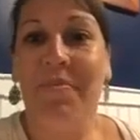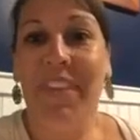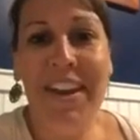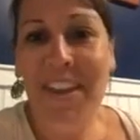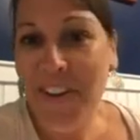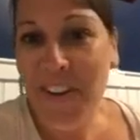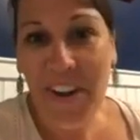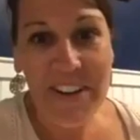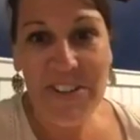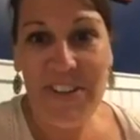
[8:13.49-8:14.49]
in other
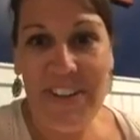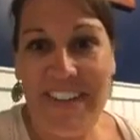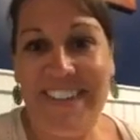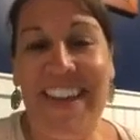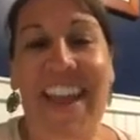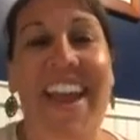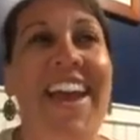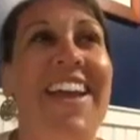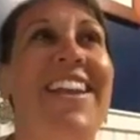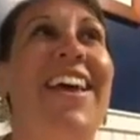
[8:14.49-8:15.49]
countries.
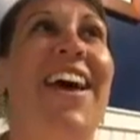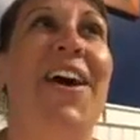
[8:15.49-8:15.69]
And